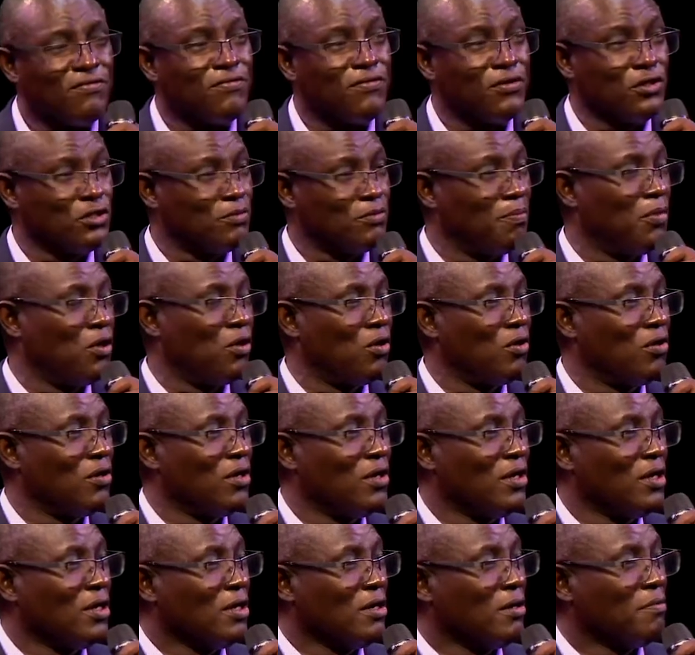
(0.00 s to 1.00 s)
football,
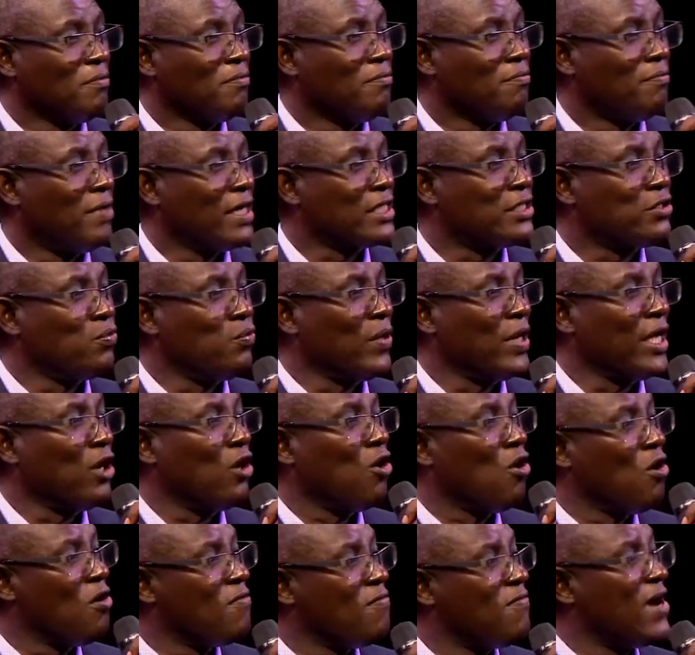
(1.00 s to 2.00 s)
but we
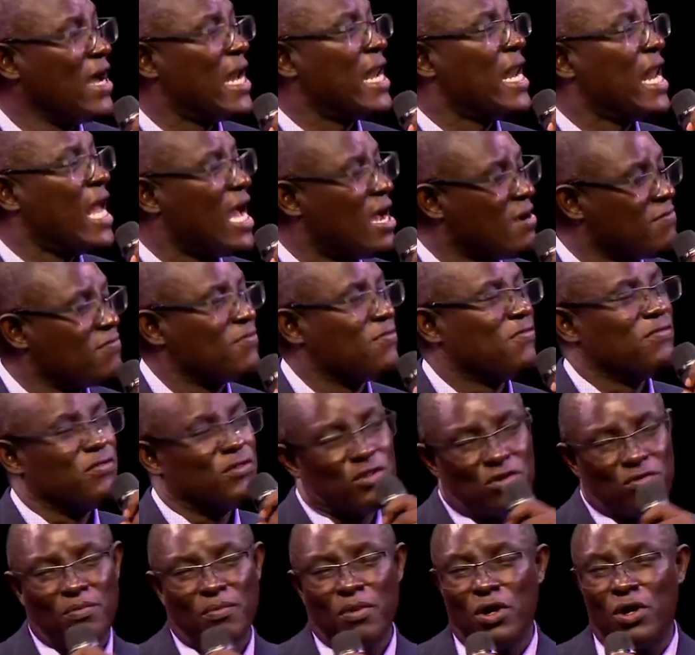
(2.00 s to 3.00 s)
overlove
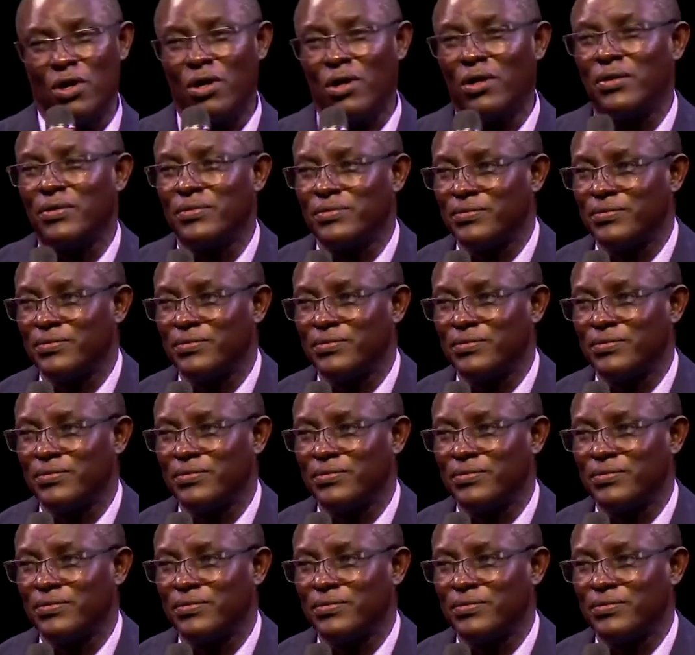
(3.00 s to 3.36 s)
football.